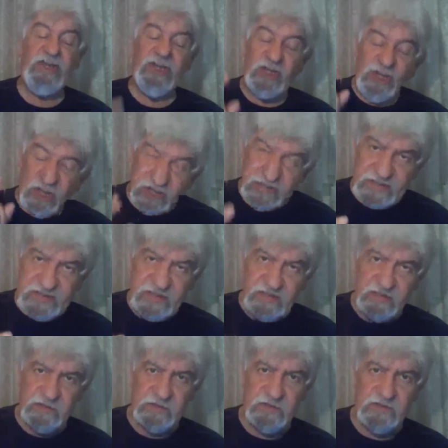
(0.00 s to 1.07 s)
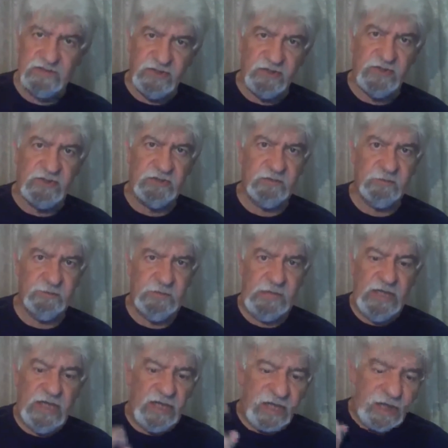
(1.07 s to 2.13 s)
God said, Jonah,
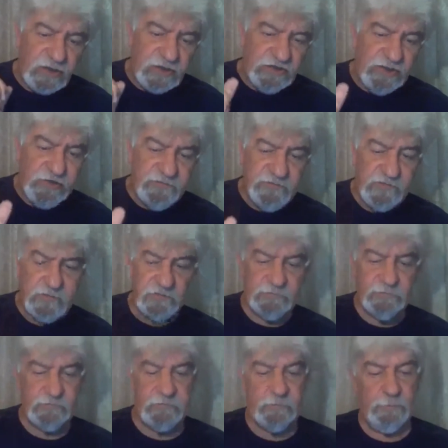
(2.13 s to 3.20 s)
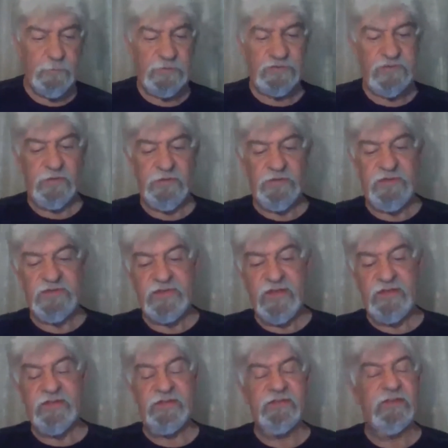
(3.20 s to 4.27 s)
go to Nineveh. But Jonah
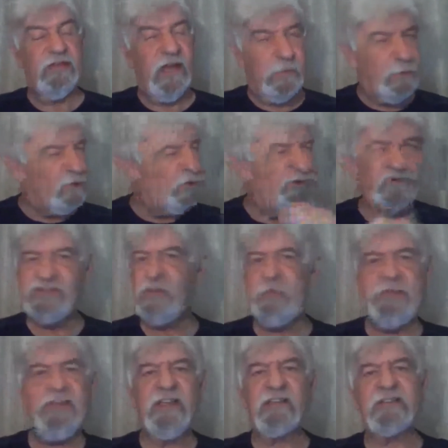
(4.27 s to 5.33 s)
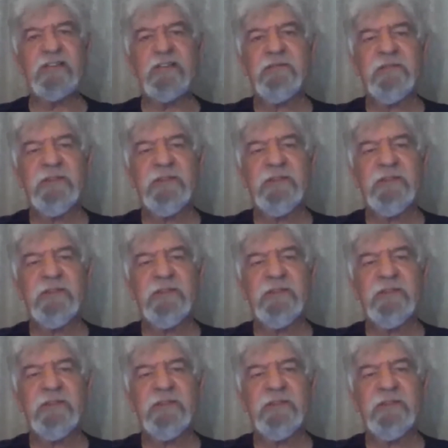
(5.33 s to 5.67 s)
decided, I'm going to do something else.